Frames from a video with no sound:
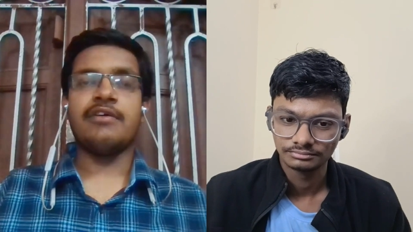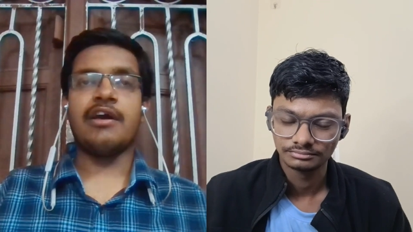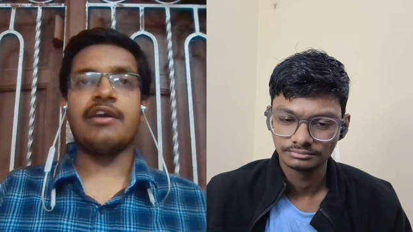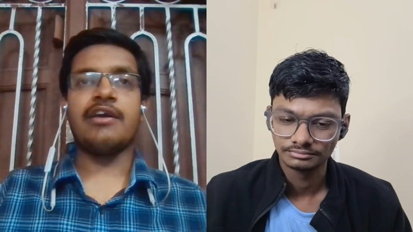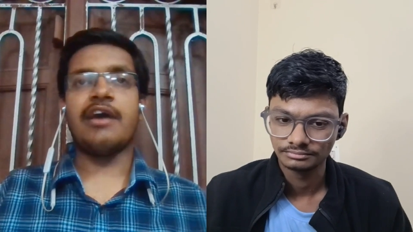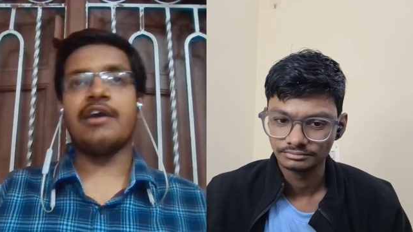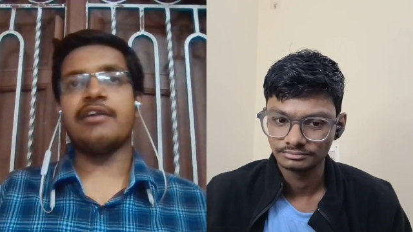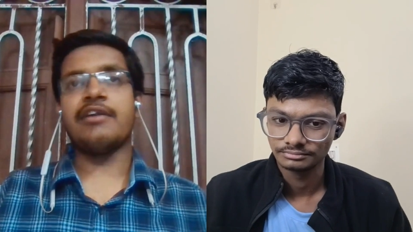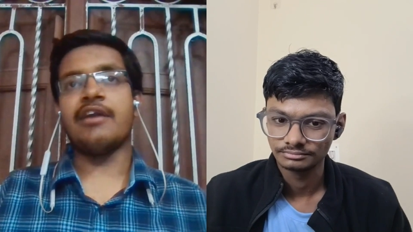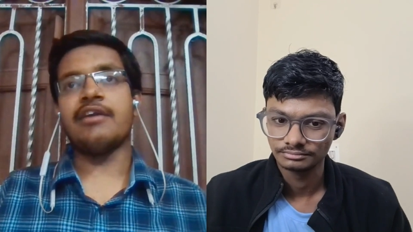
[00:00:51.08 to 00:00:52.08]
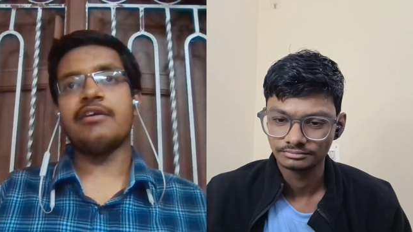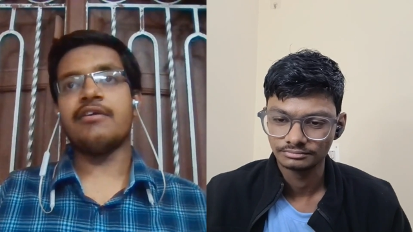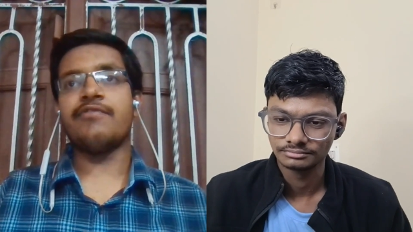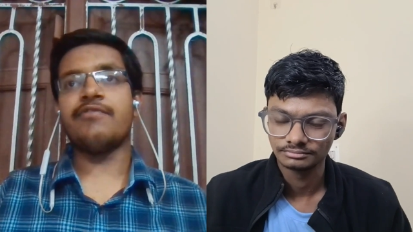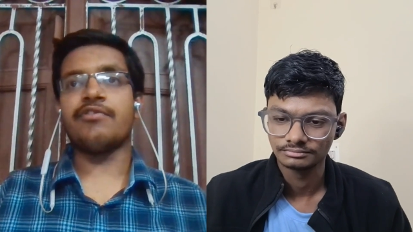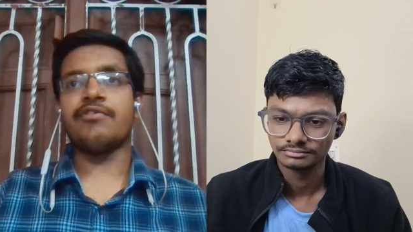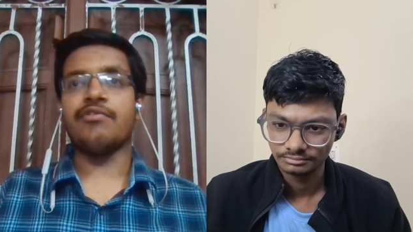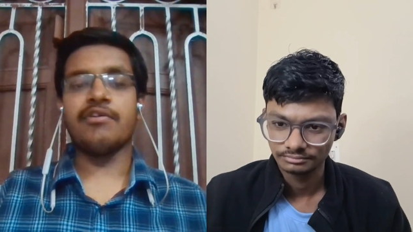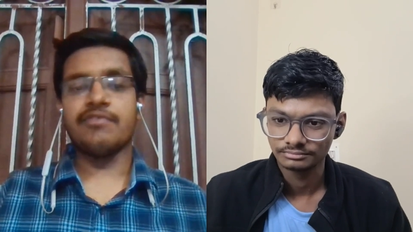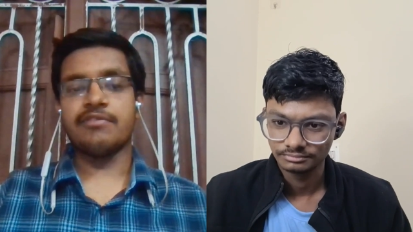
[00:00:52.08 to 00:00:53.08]
Speaker 1: I I had an idea for
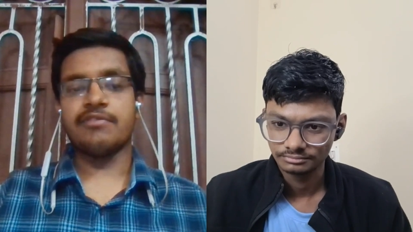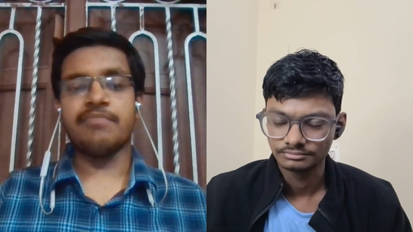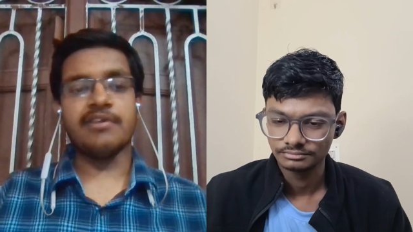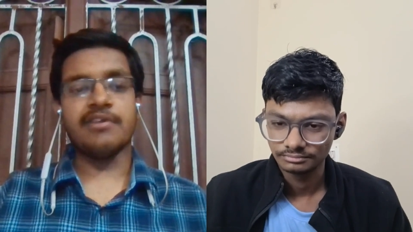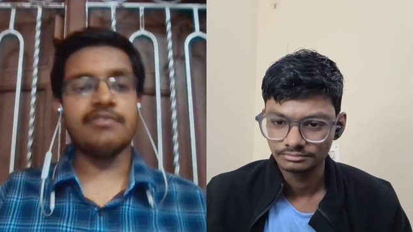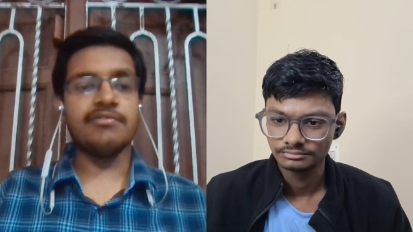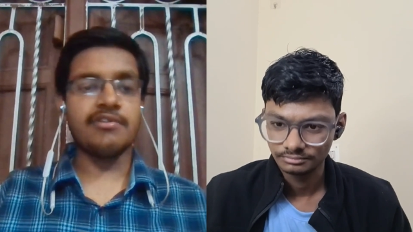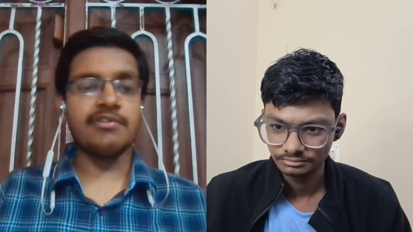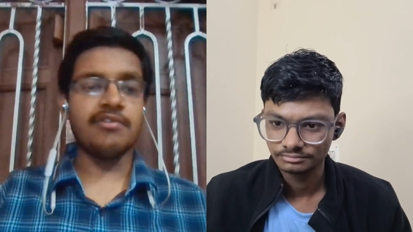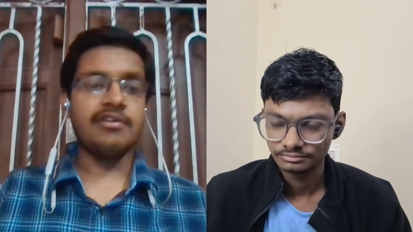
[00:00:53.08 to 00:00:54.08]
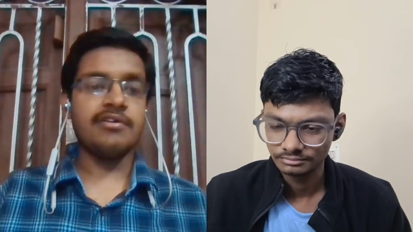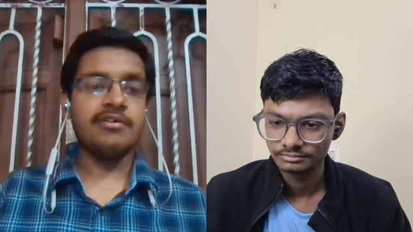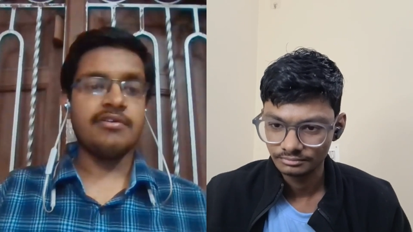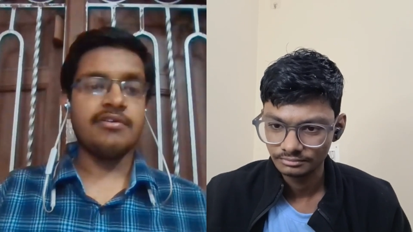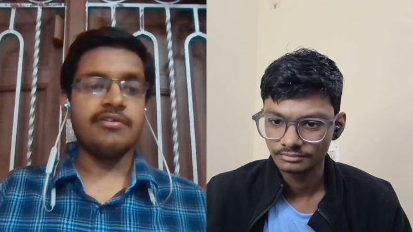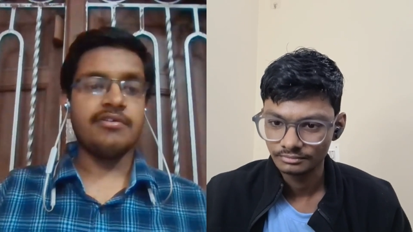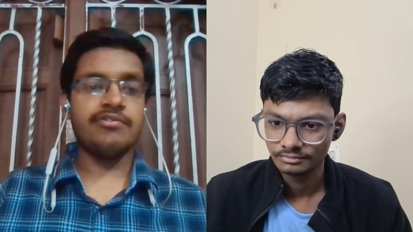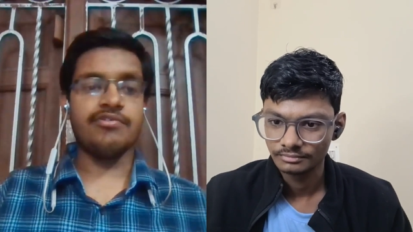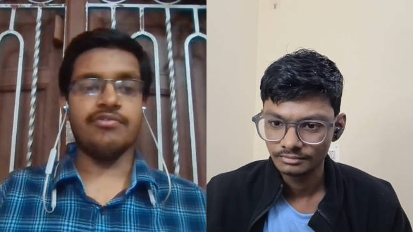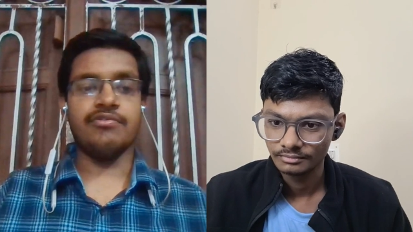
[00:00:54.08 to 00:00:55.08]
going for the PSUs and all,
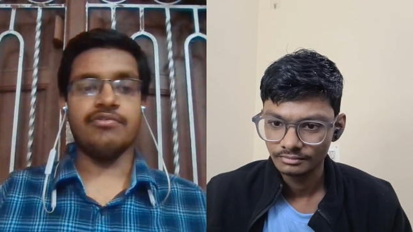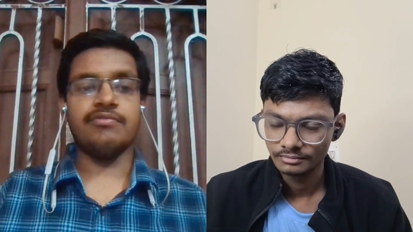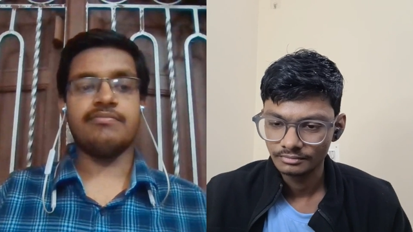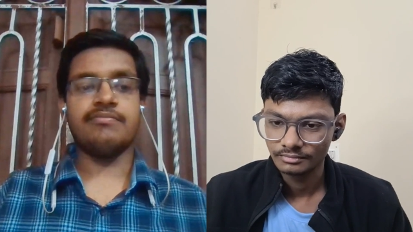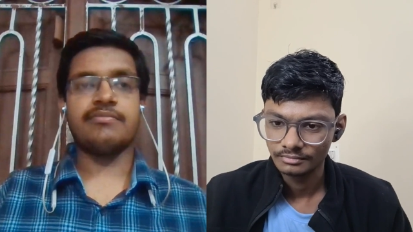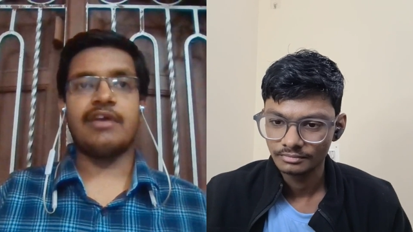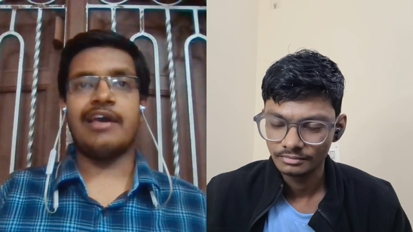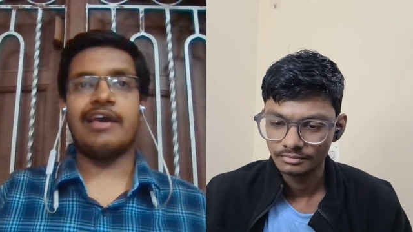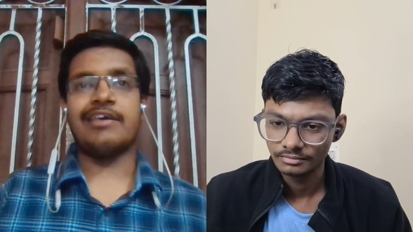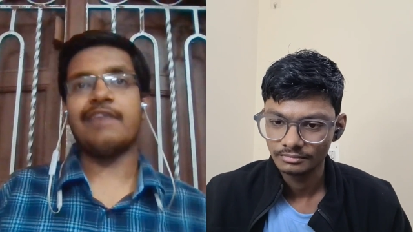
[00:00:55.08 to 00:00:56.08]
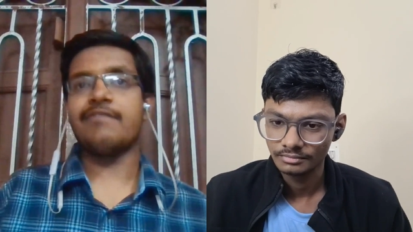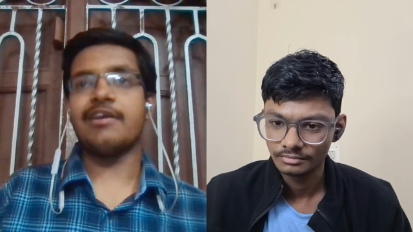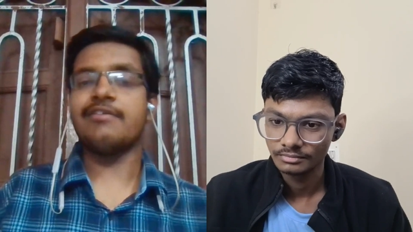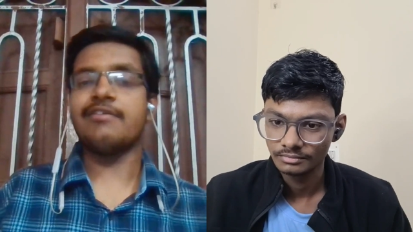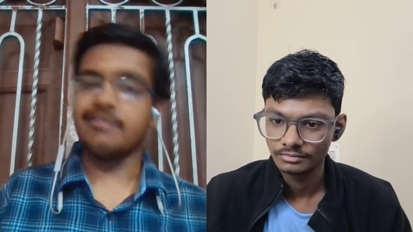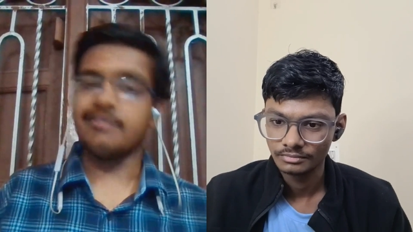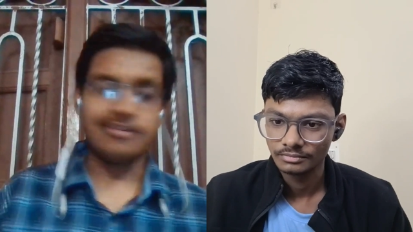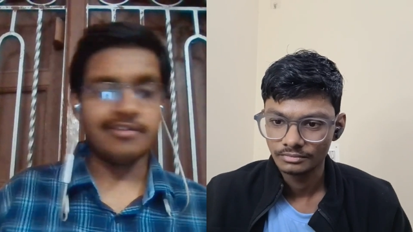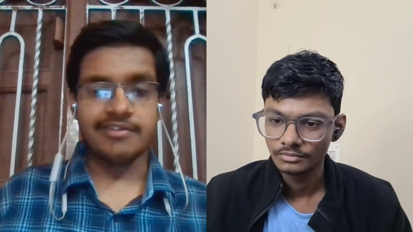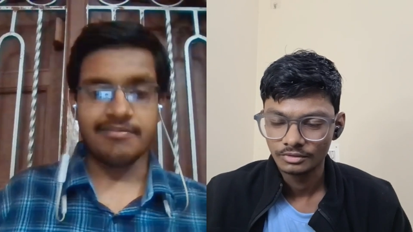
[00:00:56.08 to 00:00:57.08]
so I gave gate seriously
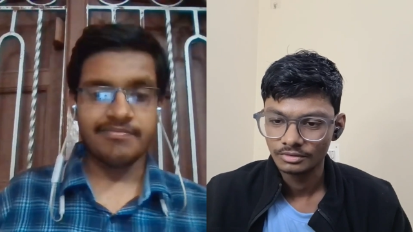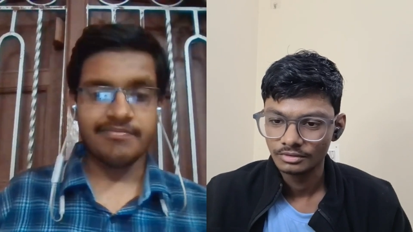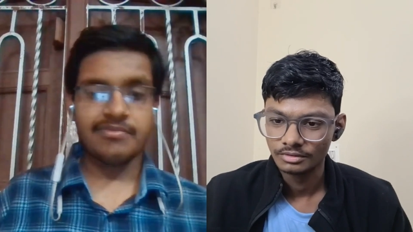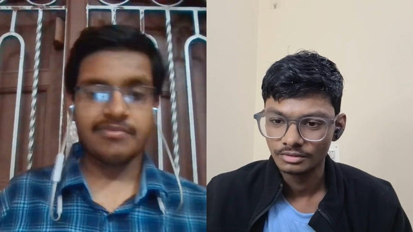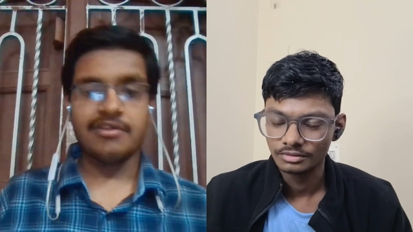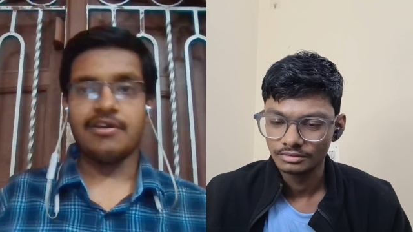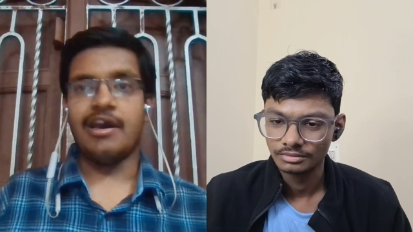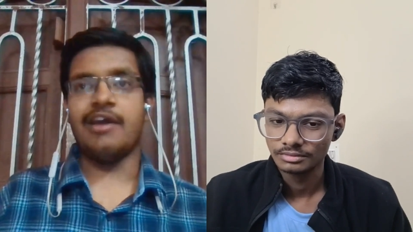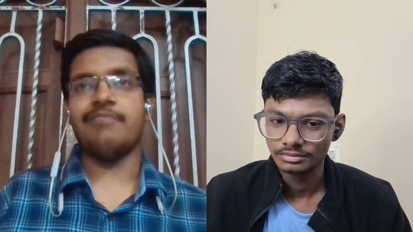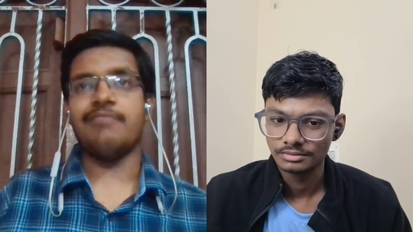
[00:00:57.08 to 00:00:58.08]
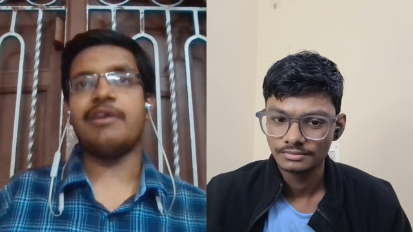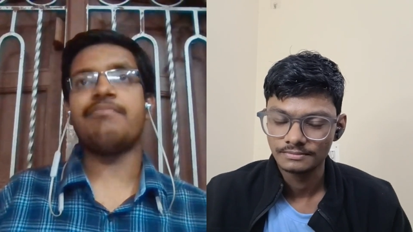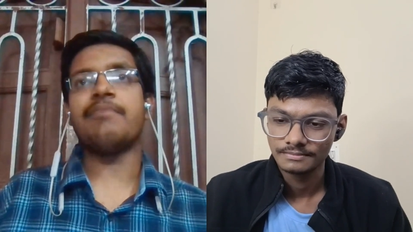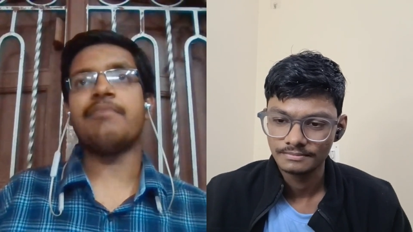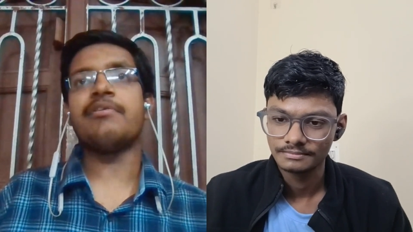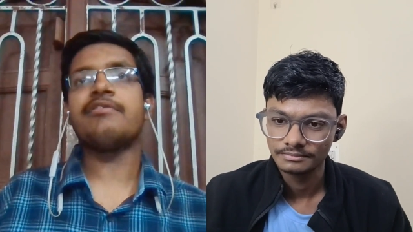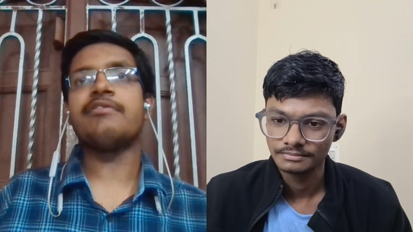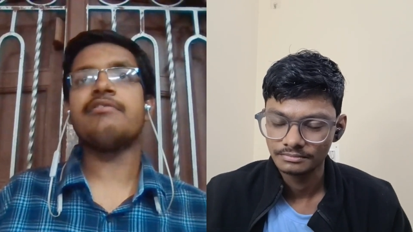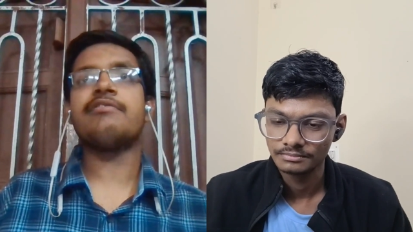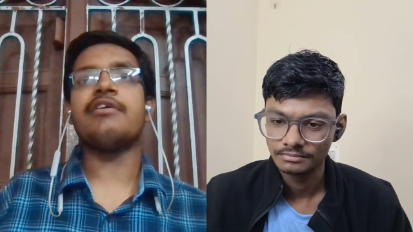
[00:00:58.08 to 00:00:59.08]
this time and my
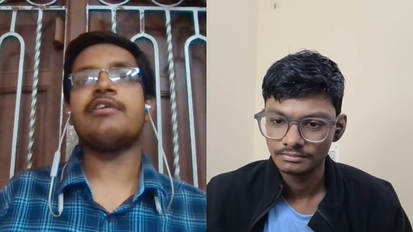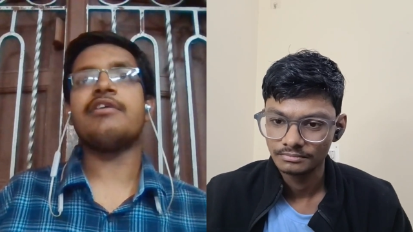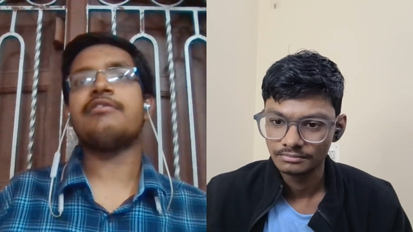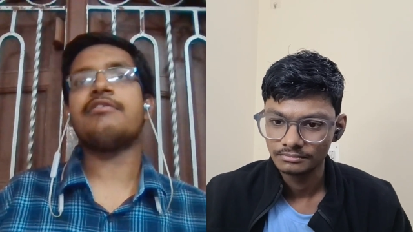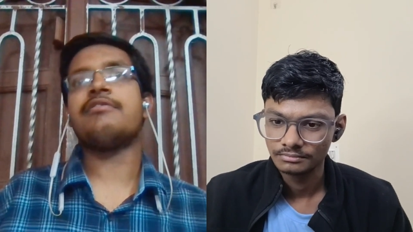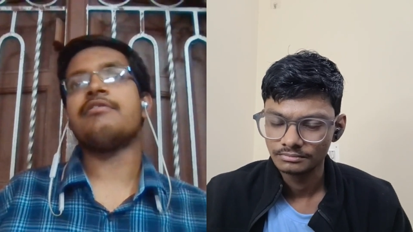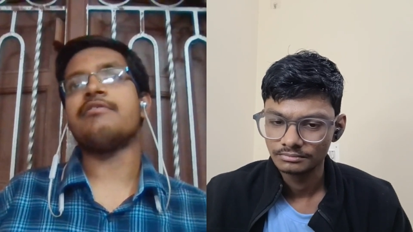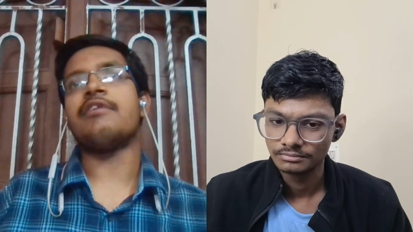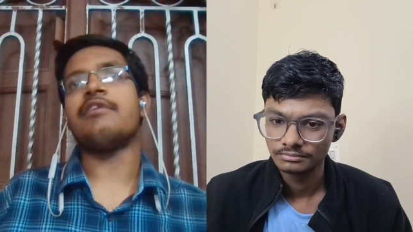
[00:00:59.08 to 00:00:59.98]
preparation start uh,